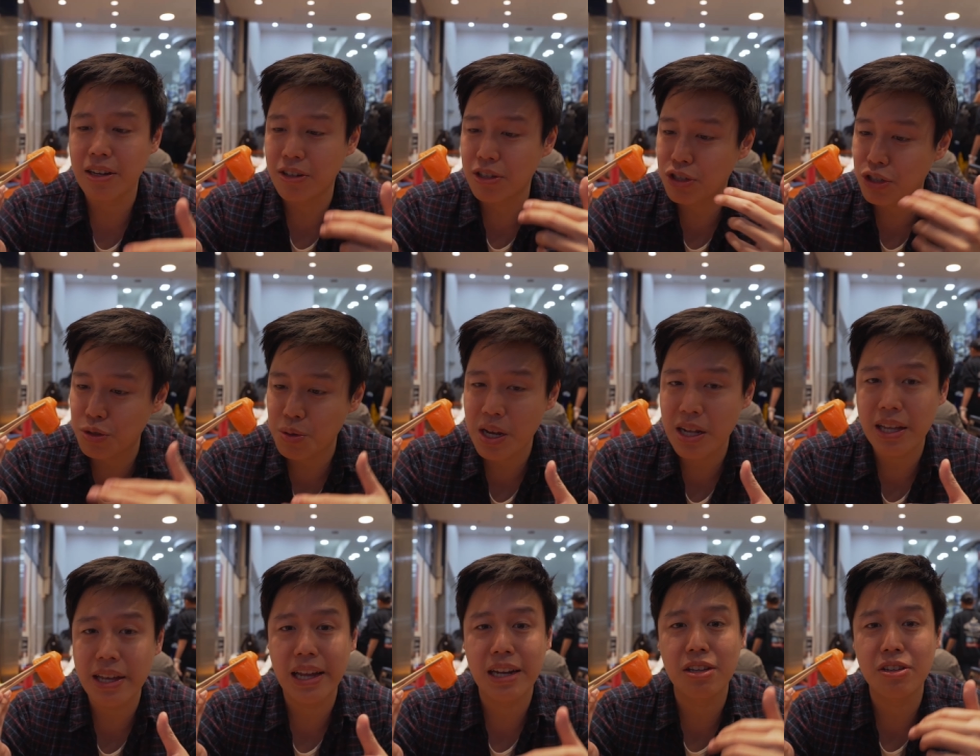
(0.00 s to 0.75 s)

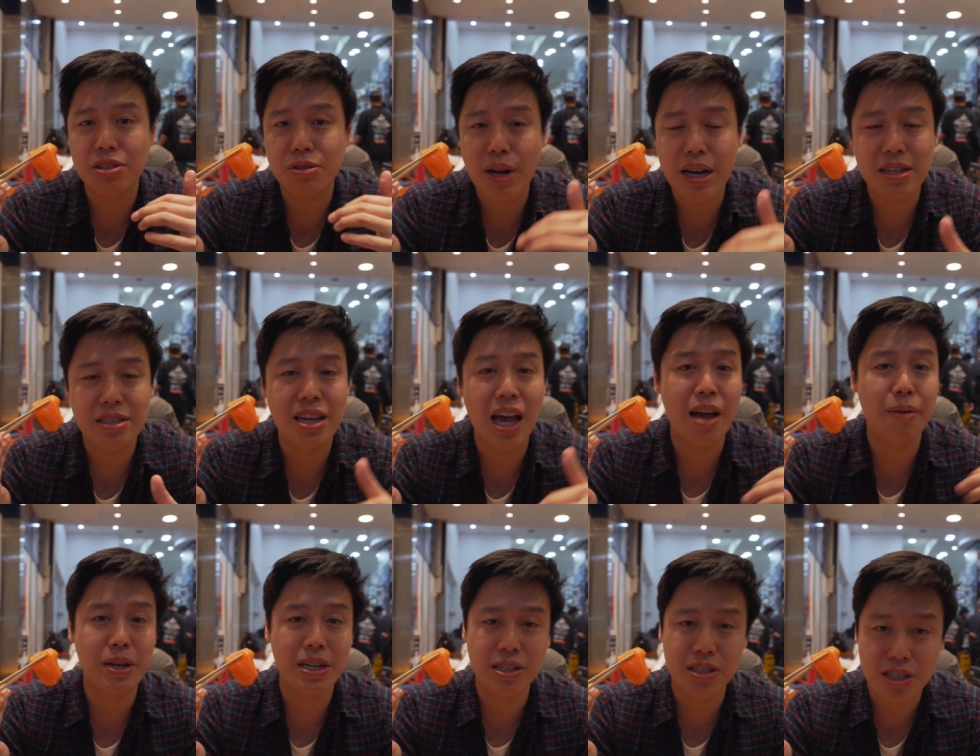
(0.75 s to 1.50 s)
Australia and you try
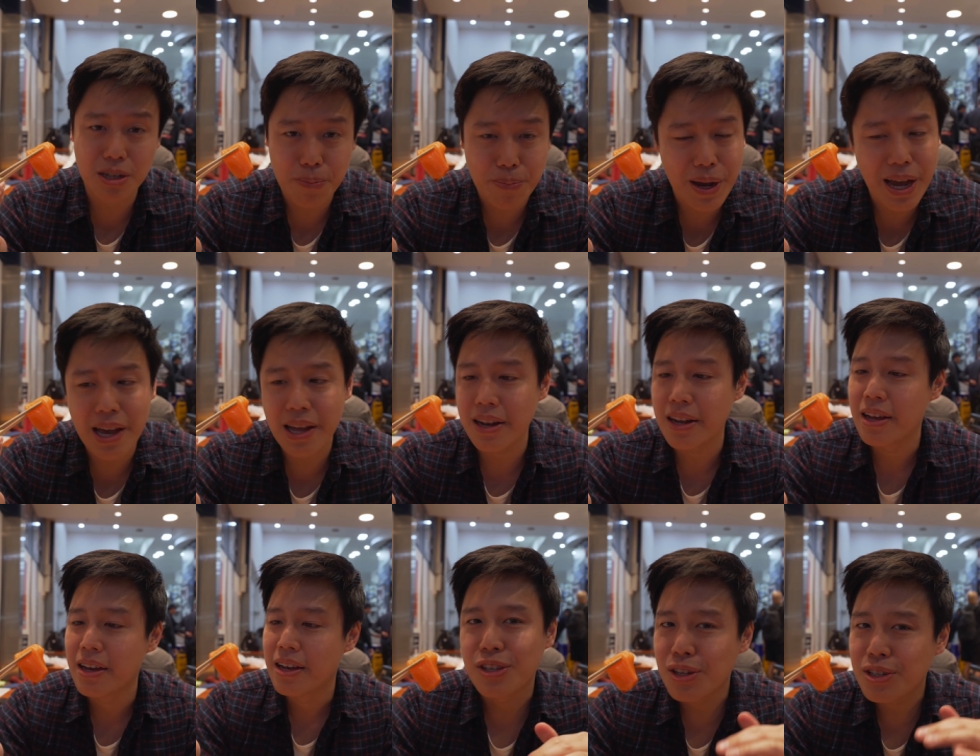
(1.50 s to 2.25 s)
salmon in Japan,
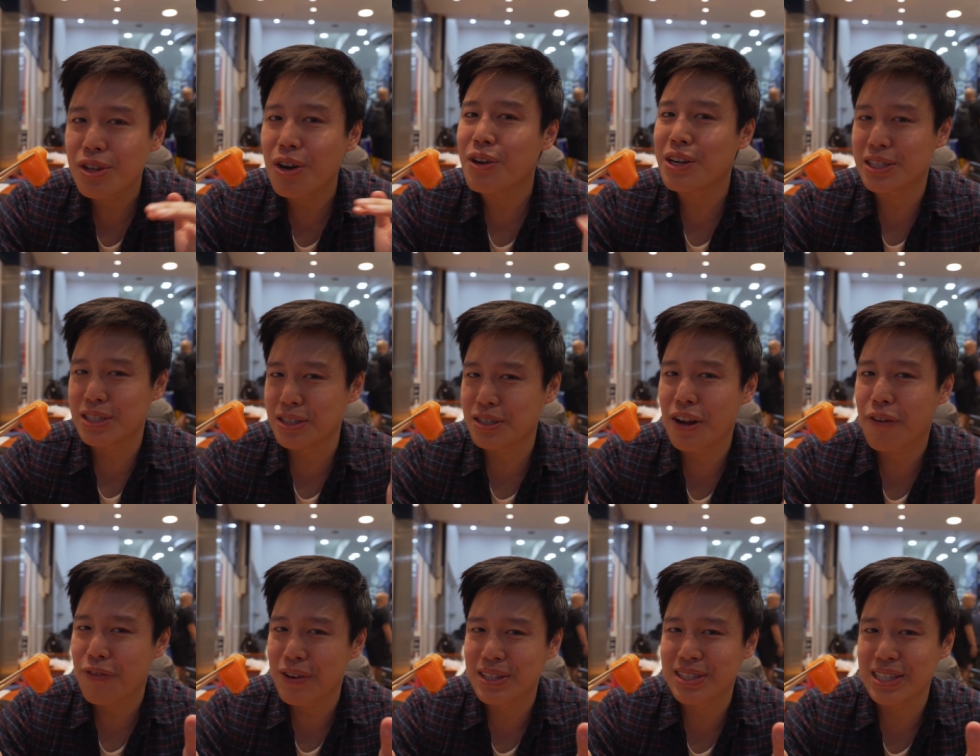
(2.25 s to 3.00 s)
you'll notice the
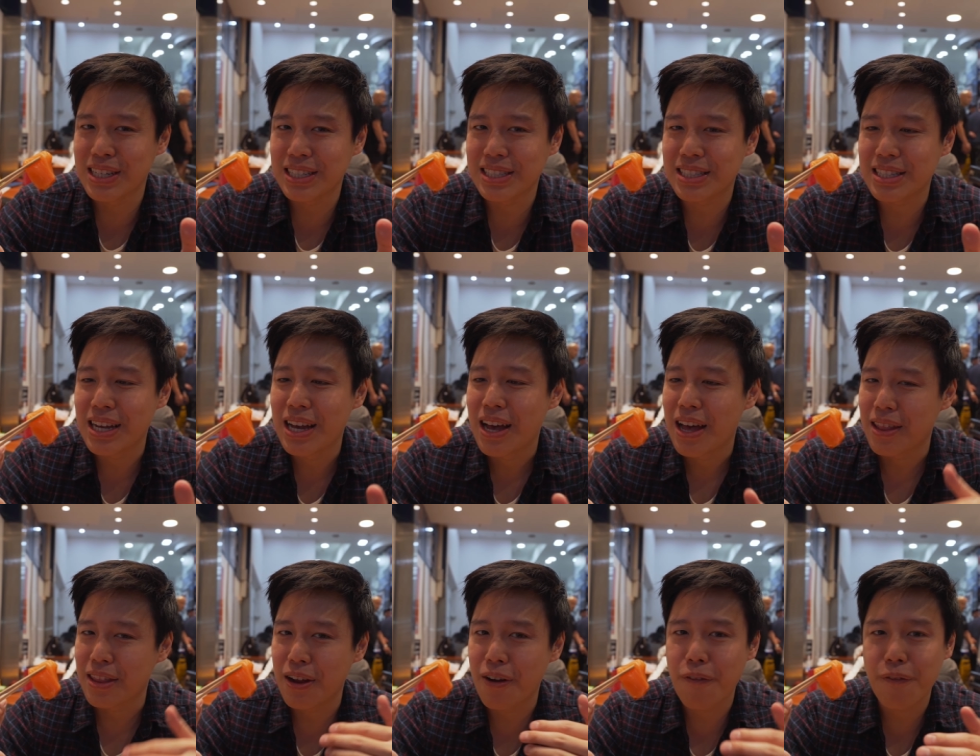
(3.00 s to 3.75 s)
differences.
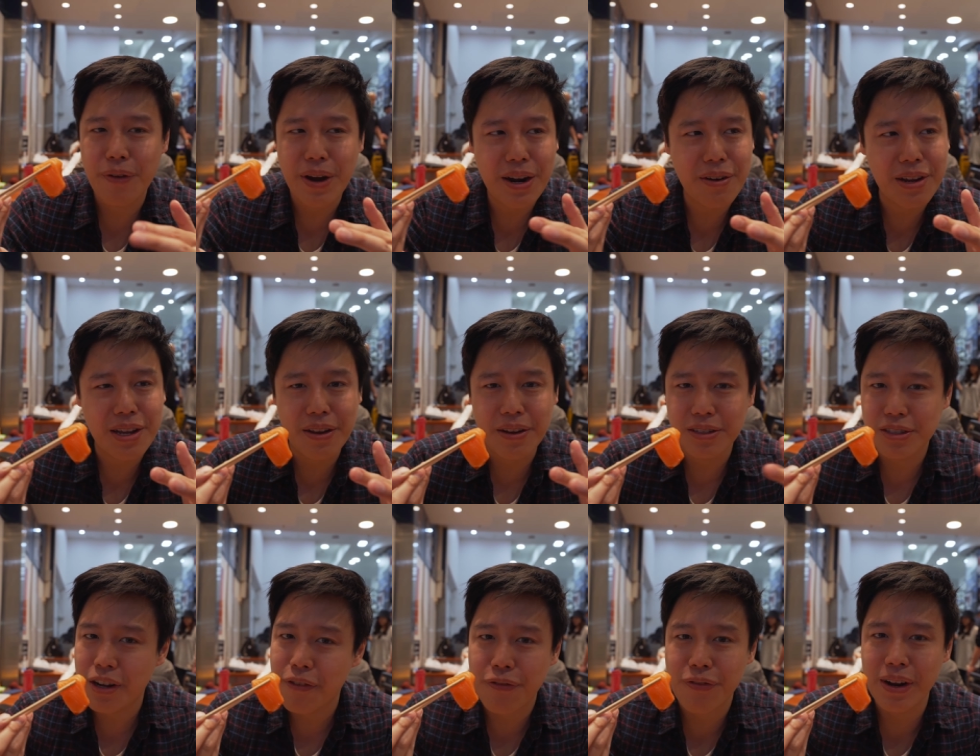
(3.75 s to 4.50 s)
They're very
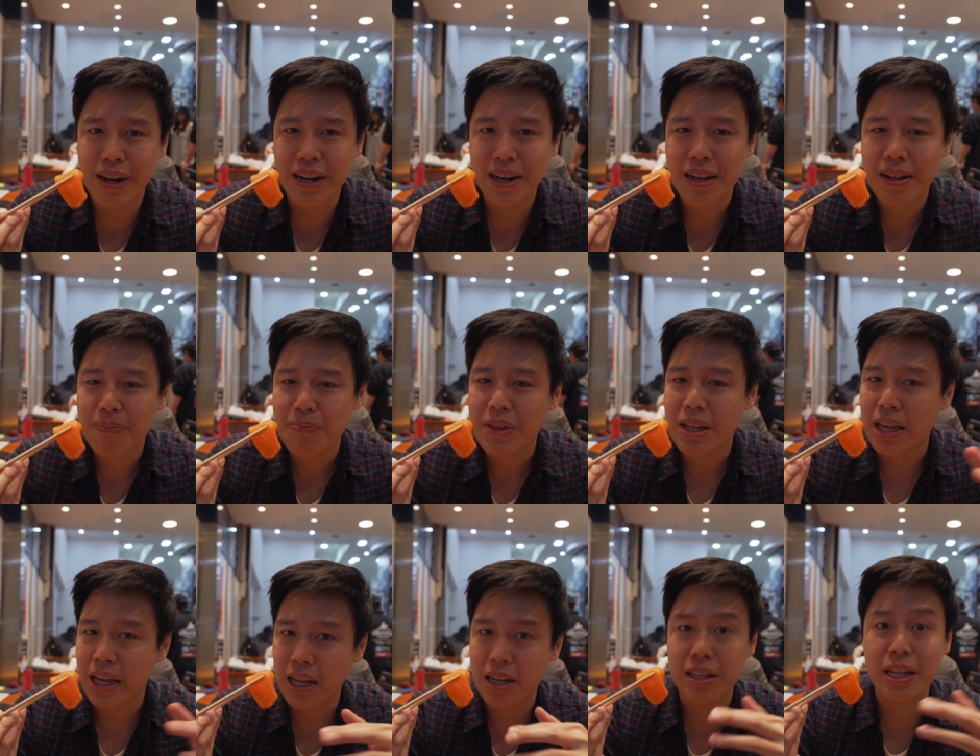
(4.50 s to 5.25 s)
different
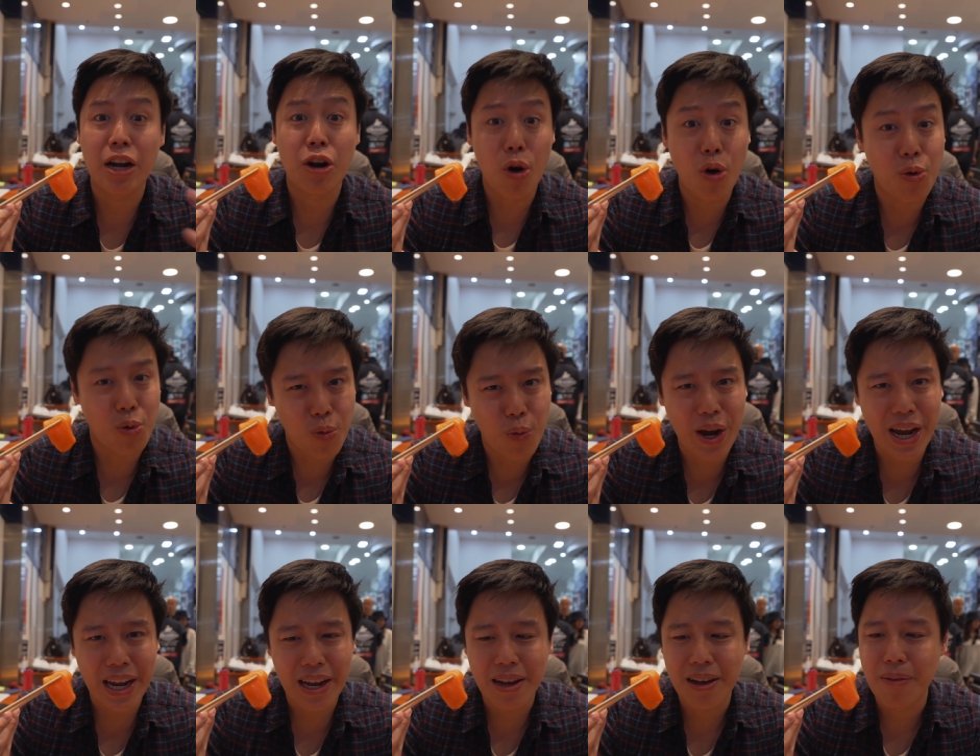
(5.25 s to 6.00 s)
in their own
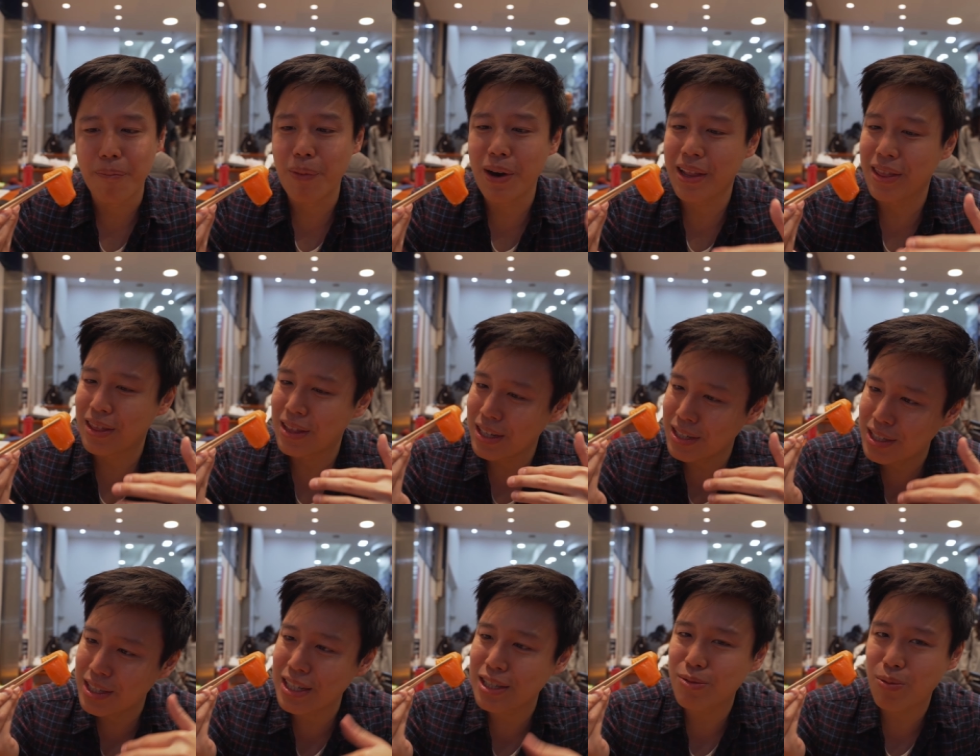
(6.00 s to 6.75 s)
way, but
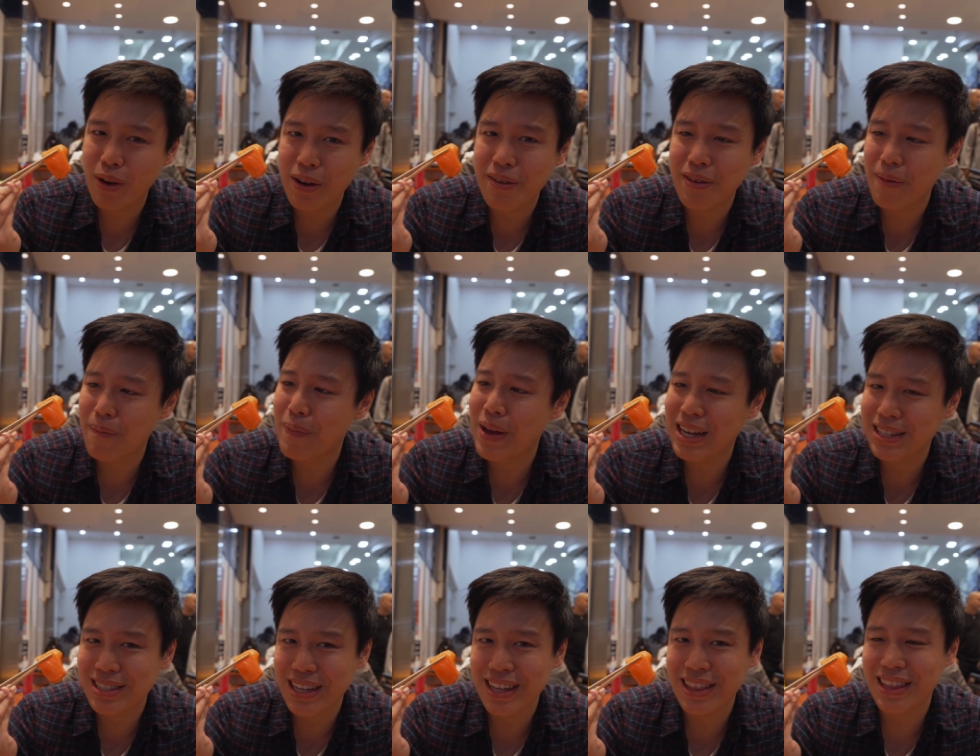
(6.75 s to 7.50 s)
this is one of the
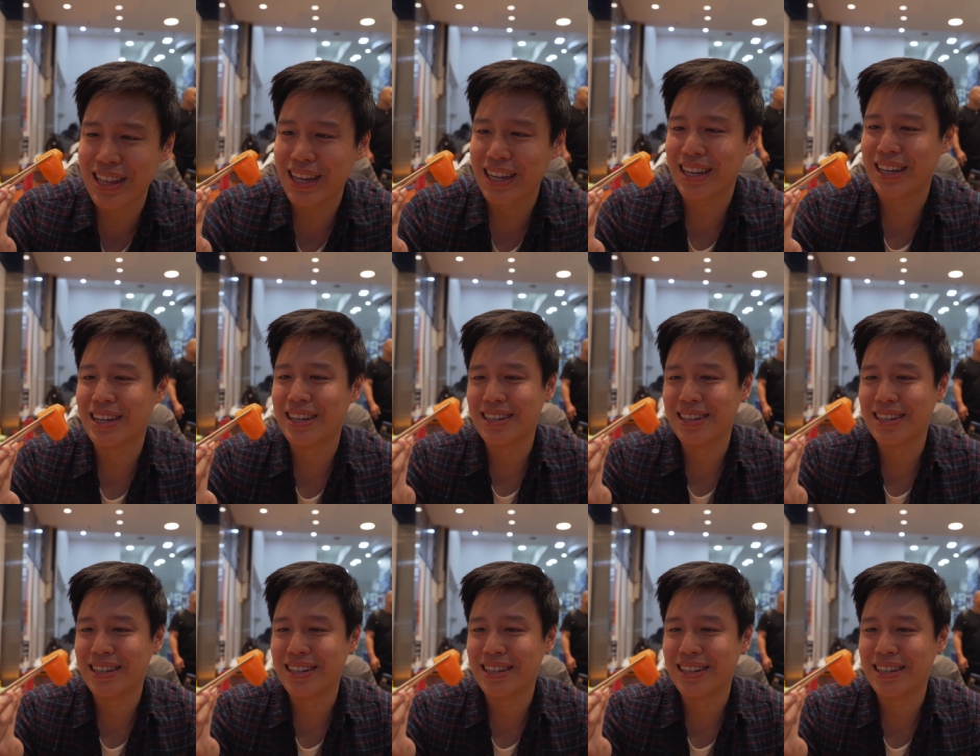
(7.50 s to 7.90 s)
best, I think.